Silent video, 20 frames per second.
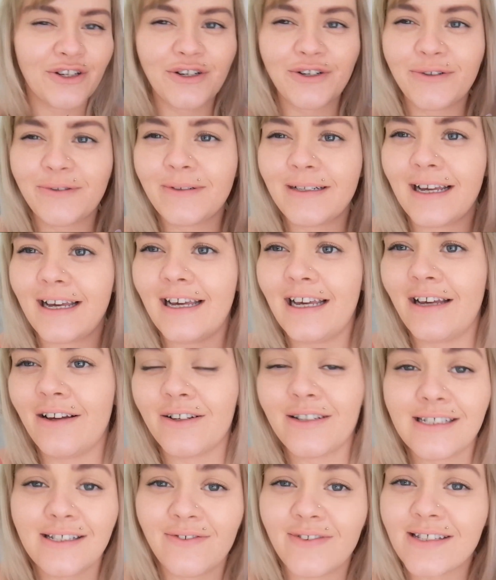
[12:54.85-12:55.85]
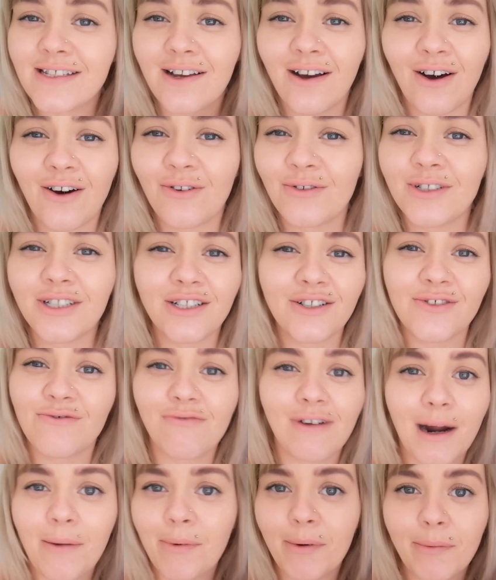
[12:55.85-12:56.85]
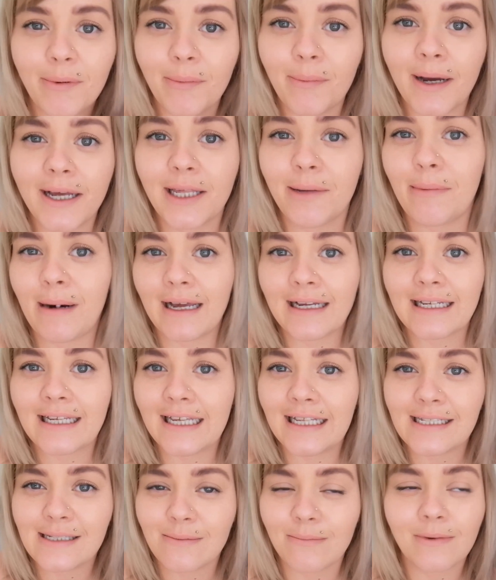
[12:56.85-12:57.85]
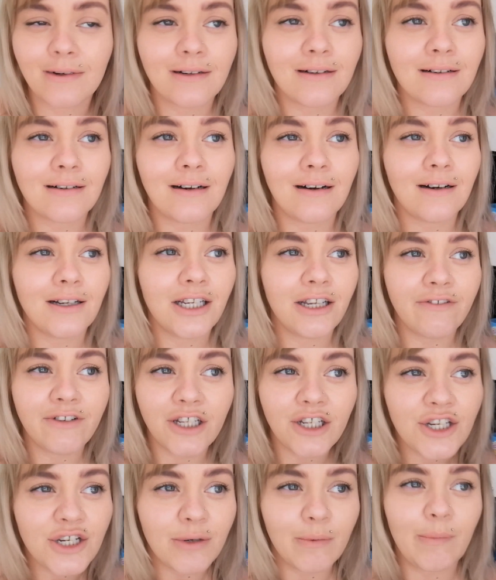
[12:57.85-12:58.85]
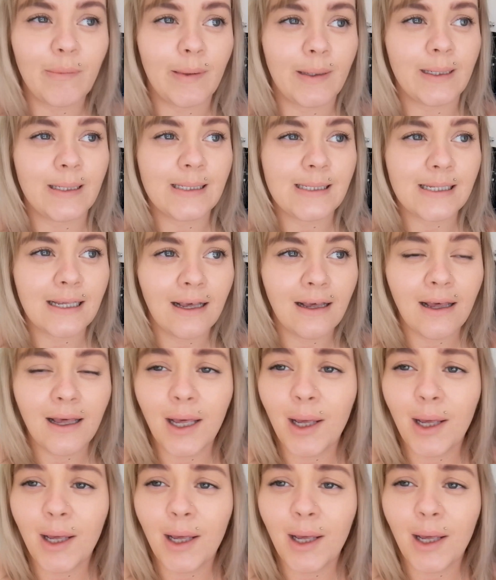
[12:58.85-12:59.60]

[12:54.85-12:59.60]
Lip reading: cool air, because if it's cold, you can just wrap up and wear your blankets and whatnot, can't you, and your jumpers.